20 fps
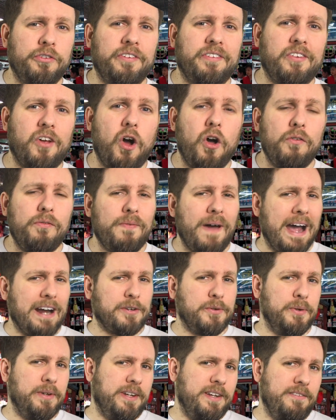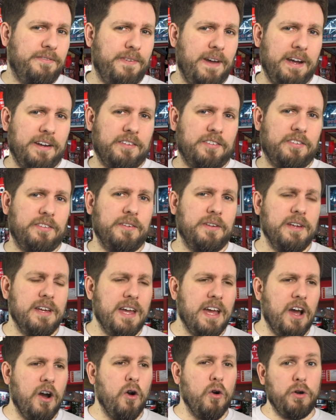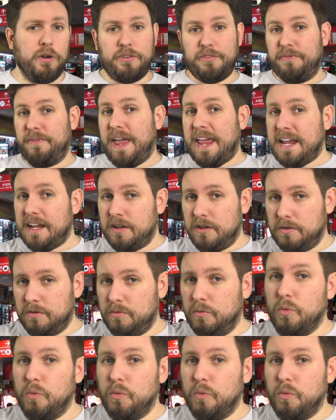it's all factory defects, or it's fake.